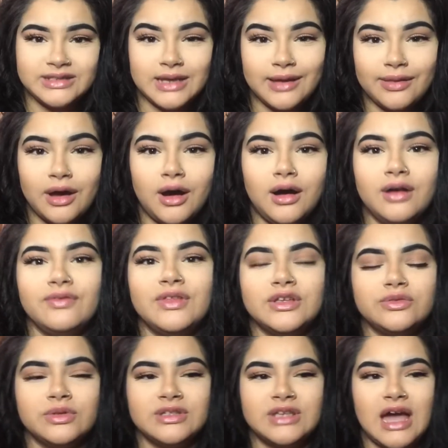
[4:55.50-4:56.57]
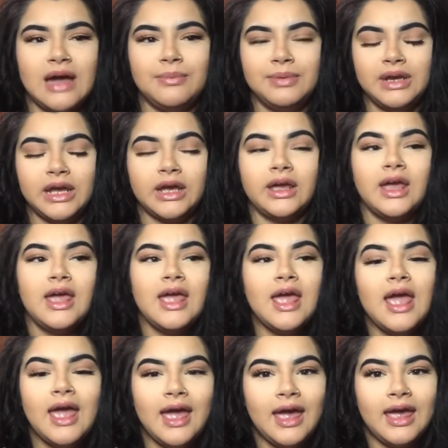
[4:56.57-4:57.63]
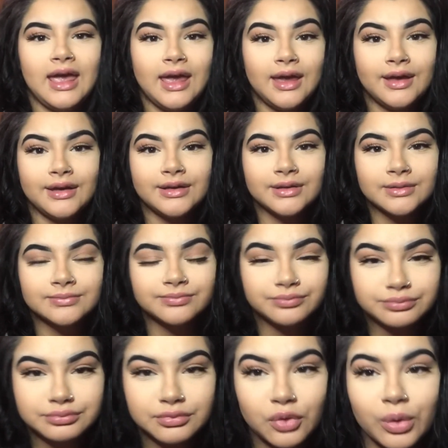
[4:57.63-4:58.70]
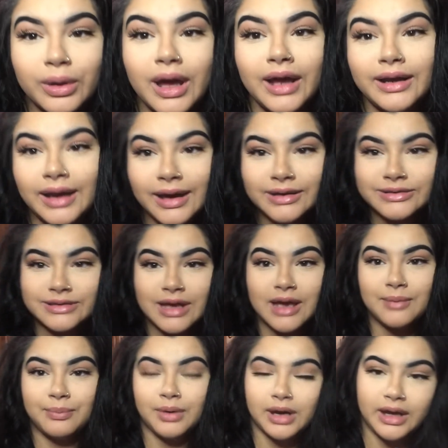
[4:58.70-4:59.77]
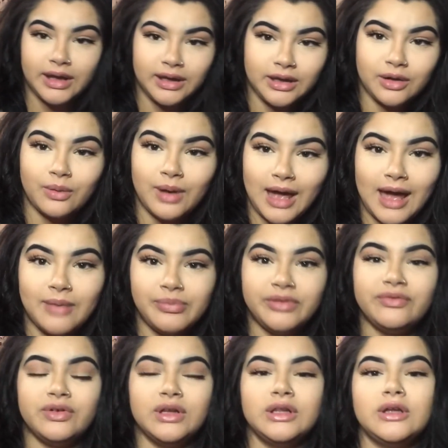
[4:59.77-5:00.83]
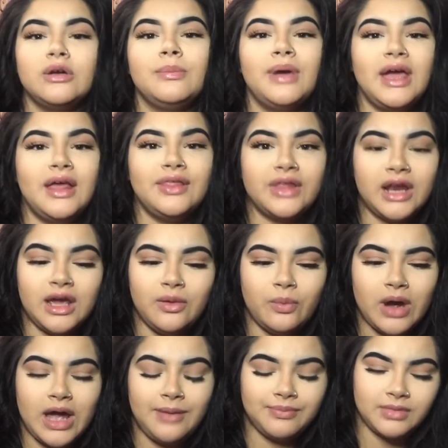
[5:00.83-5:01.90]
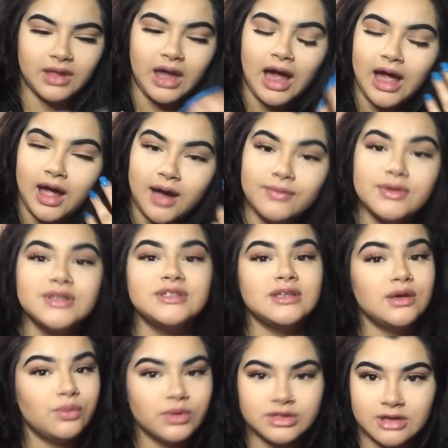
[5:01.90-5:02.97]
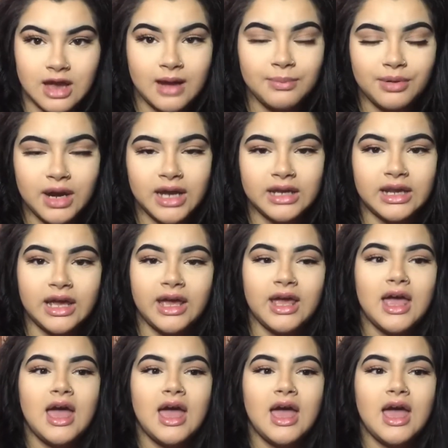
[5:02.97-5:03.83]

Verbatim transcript: day that all of this was happening, and well, not next day, but, you know, it happened for a little bit, and then I went. I obviously was not pregnant.